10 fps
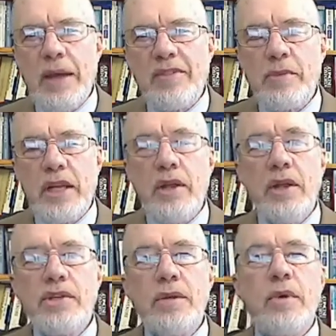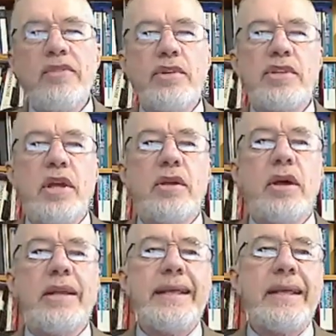Apart from technology, we've also
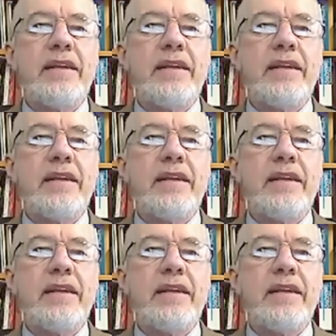got